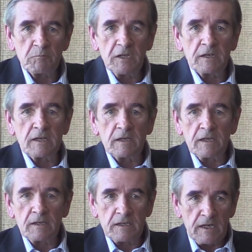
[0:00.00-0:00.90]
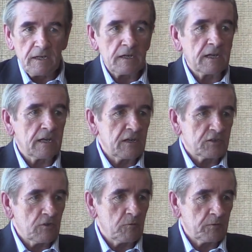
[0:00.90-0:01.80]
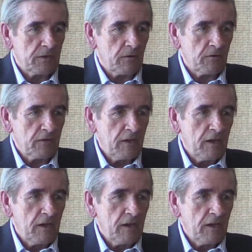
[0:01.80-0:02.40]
pitting Canadian NHL players